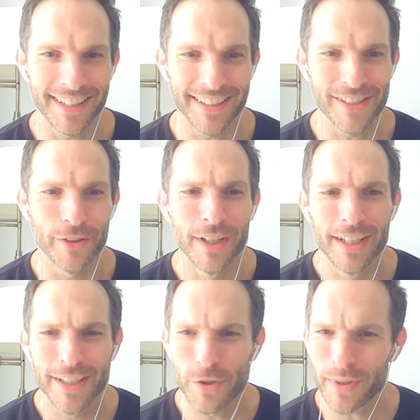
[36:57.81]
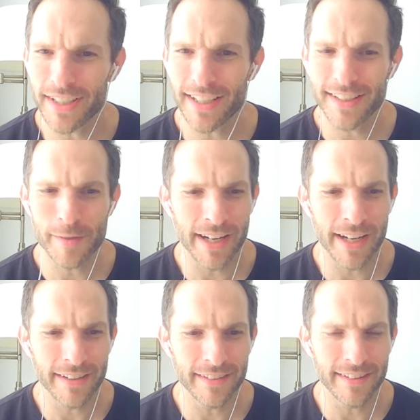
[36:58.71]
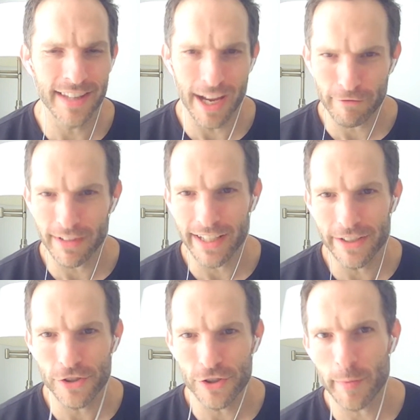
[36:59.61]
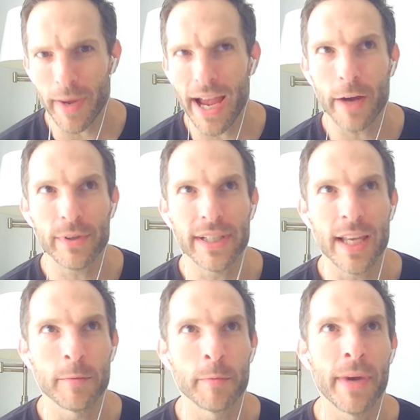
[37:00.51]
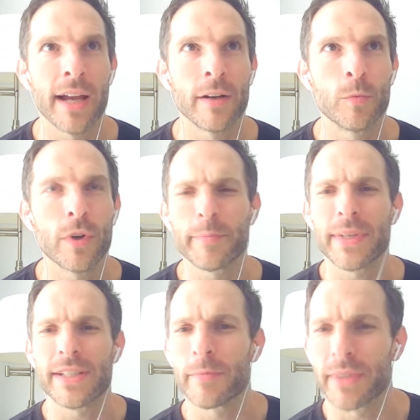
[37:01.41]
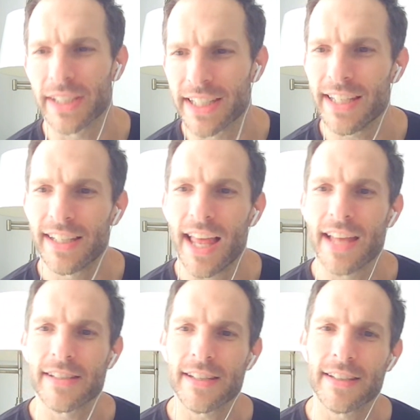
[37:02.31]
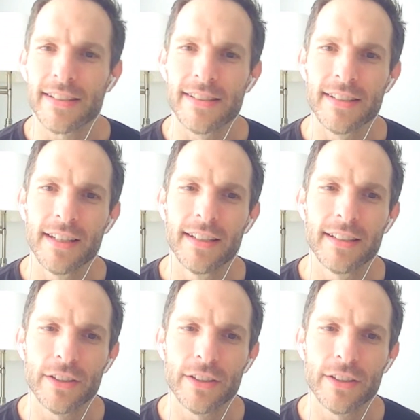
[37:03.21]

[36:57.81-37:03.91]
So do you want to tell us about that relationship, how it came about, and what have been some of the key lessons that you've